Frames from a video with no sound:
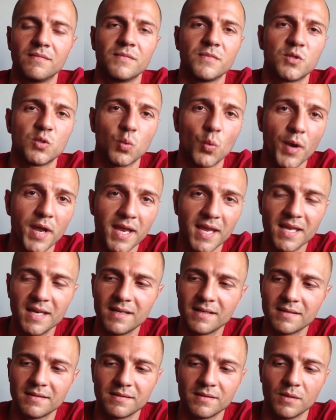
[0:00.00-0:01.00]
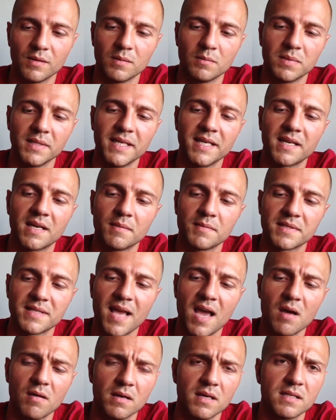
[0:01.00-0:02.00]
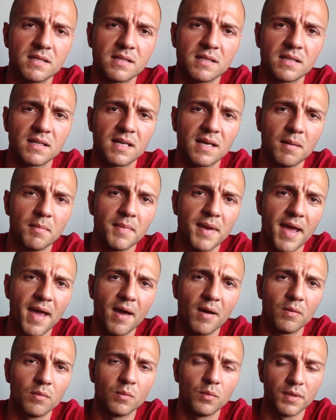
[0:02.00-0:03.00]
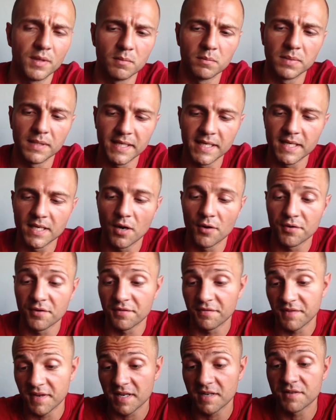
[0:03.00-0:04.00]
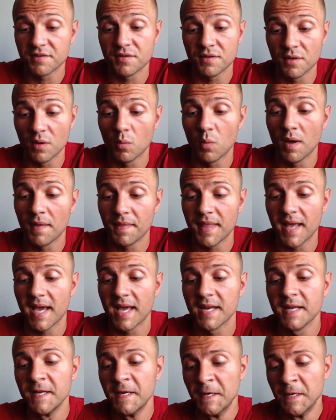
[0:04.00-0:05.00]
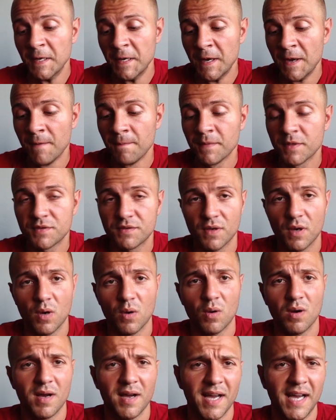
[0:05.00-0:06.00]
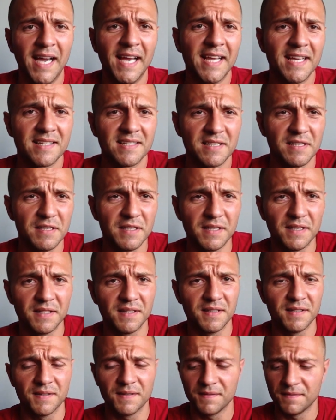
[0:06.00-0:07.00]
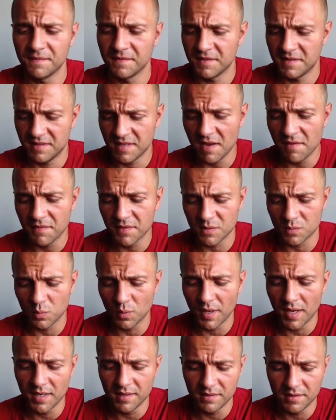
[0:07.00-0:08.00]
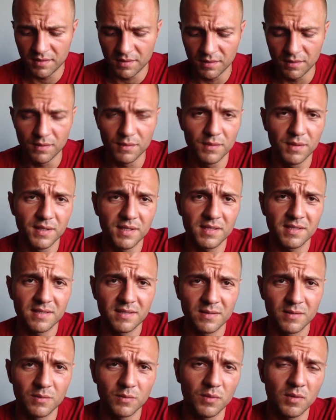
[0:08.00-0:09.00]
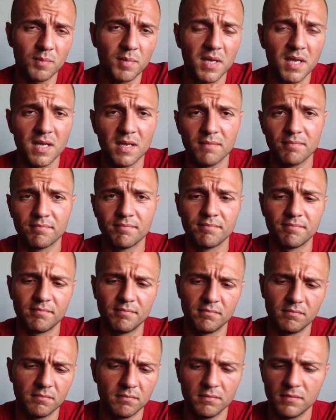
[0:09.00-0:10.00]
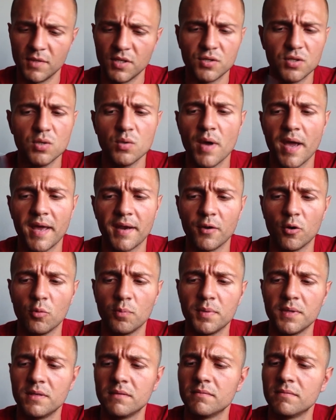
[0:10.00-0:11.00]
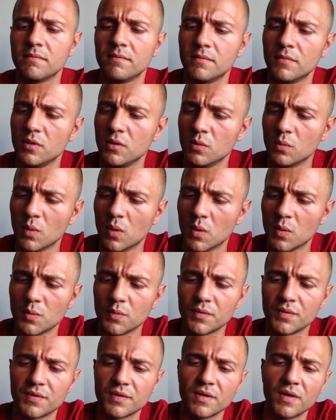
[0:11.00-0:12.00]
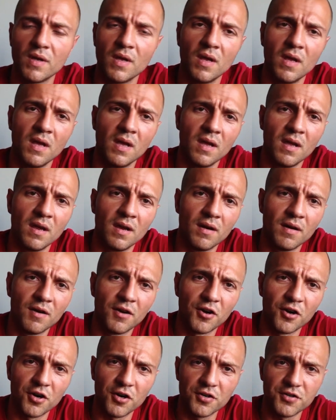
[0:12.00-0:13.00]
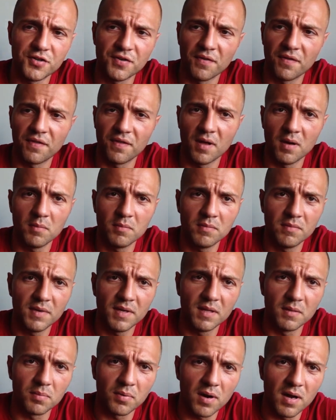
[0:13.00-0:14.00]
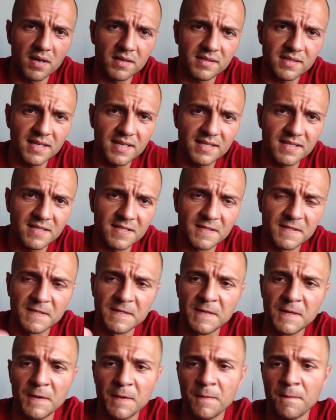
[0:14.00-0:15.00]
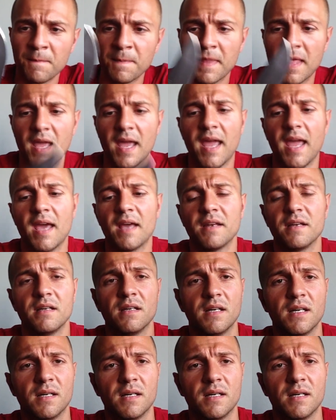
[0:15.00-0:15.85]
swing it so the blade comes down. It's gonna come down with the blade on your fingers. You don't want that. So I guess the safest way to do this would be two-hand open. You won't hurt your thumb in the process, and